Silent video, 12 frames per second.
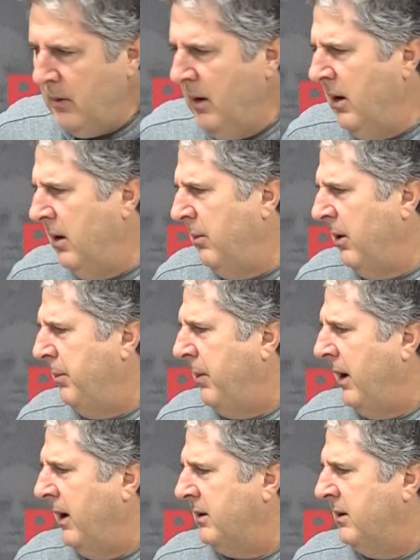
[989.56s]
our
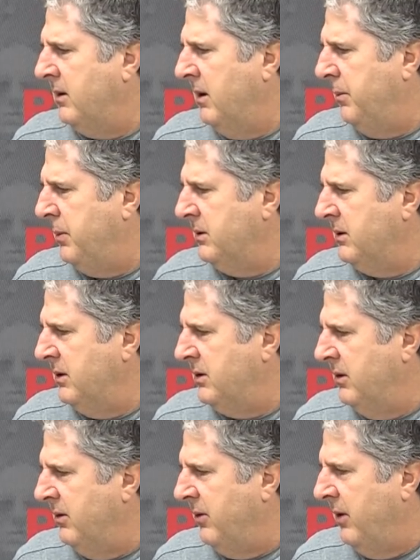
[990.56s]
back
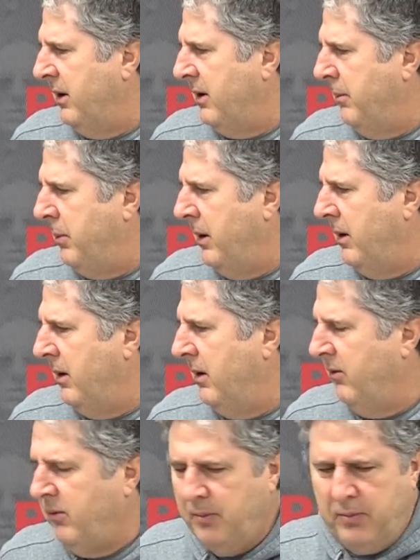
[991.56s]
position's very
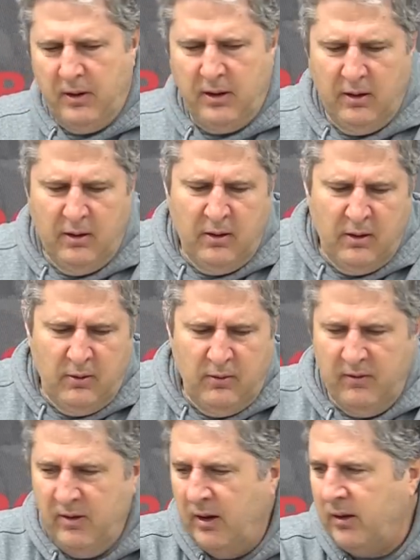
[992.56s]
competitive.
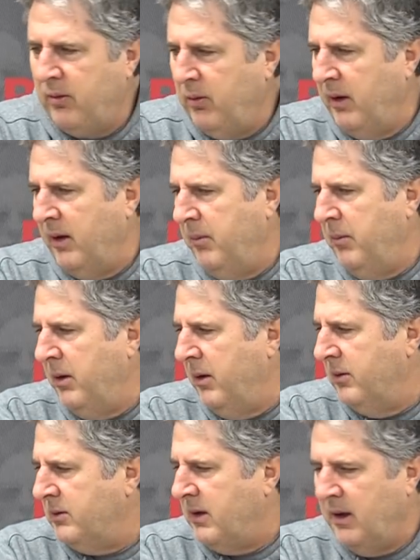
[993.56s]
We've got three of them, and
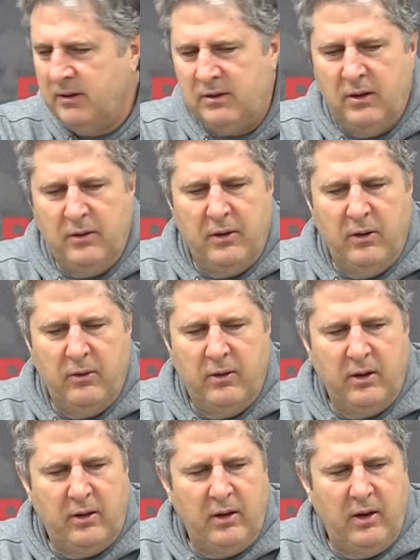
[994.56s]
those guys all know
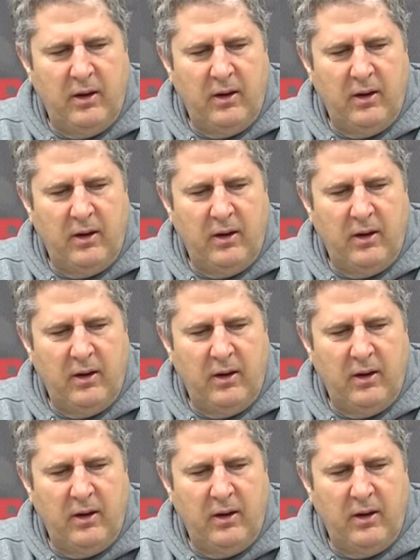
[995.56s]
that